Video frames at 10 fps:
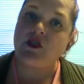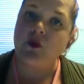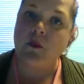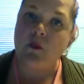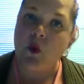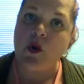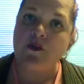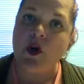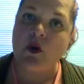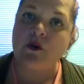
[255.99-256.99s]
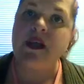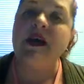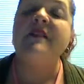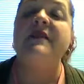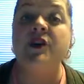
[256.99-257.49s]
2 or more of those,
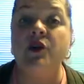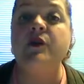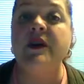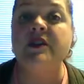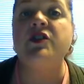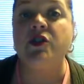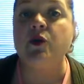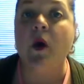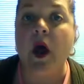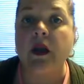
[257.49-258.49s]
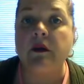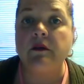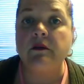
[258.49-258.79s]
then you need to do what?